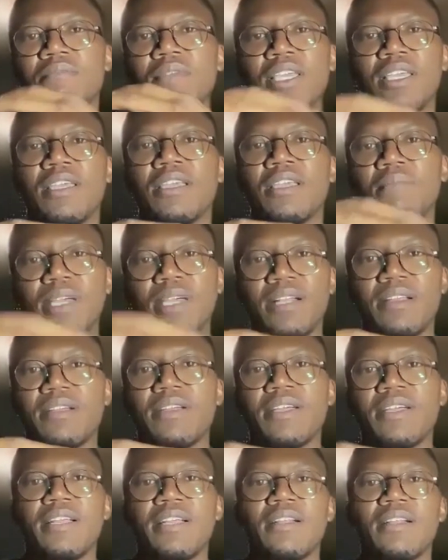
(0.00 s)
to make it
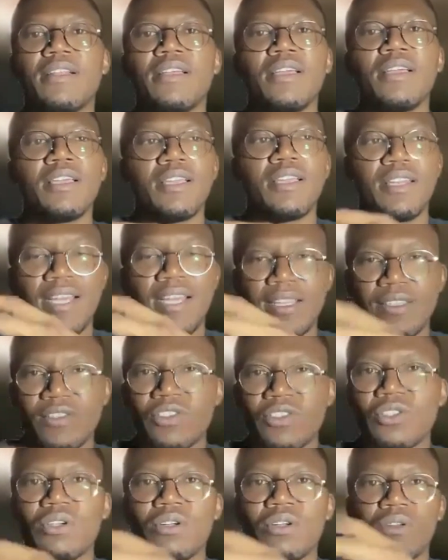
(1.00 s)
better. And that
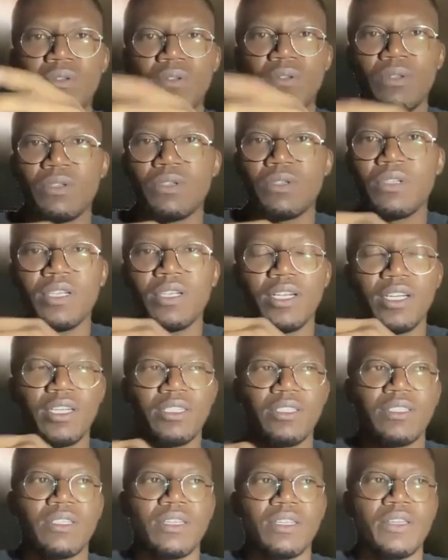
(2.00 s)
circle
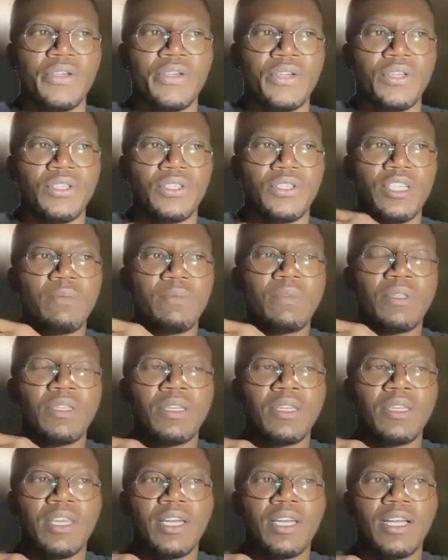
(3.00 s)
is
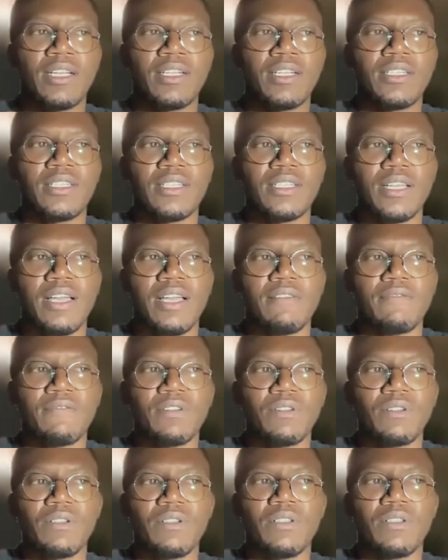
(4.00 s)
something that I
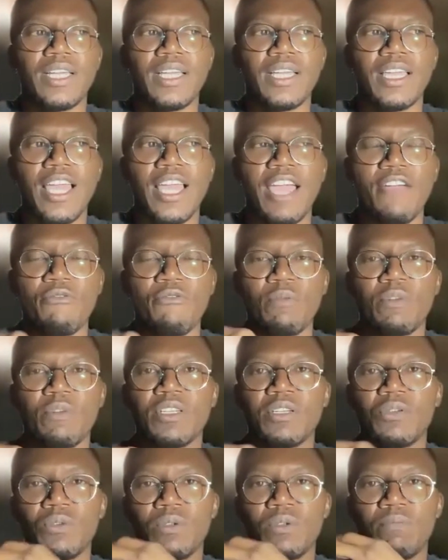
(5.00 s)
feel like
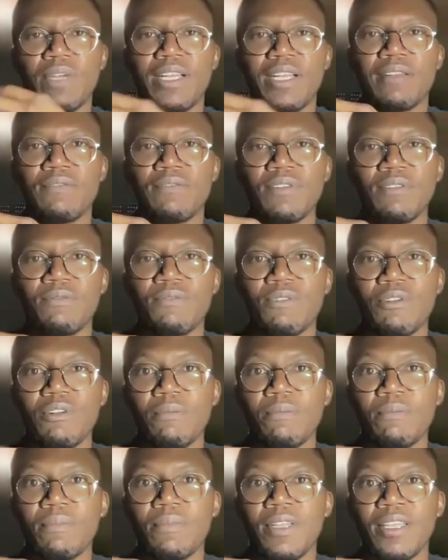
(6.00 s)
everybody would benefit
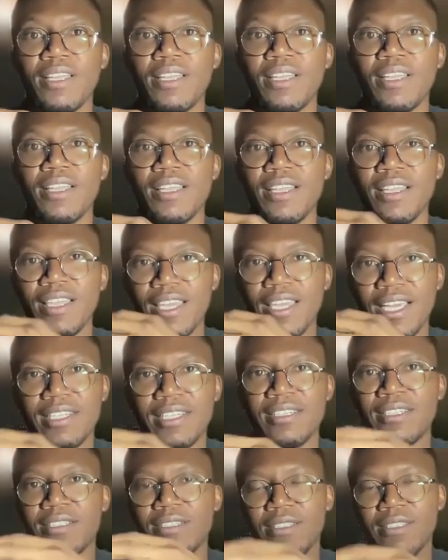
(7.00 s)
from,
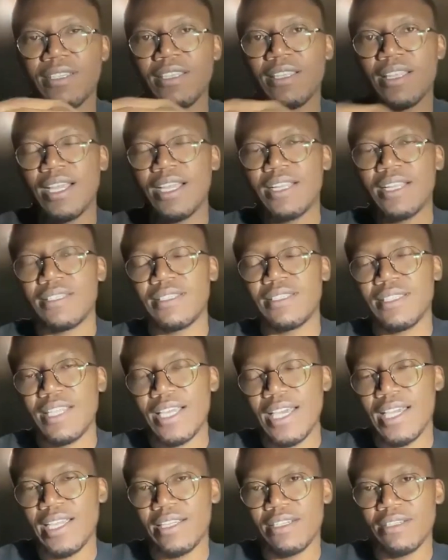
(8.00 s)
getting into that
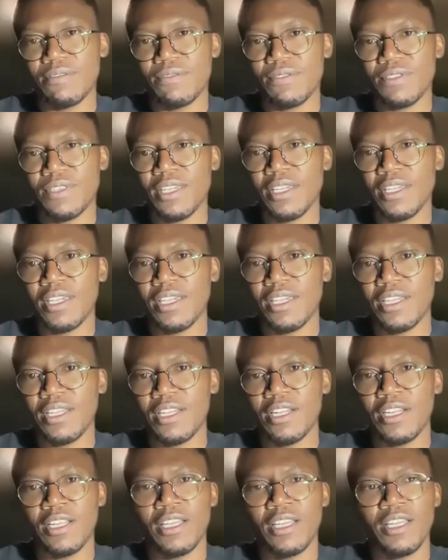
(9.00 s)
kind of
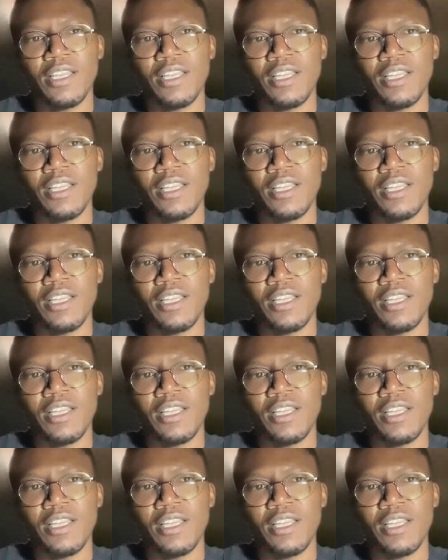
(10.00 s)
thinking.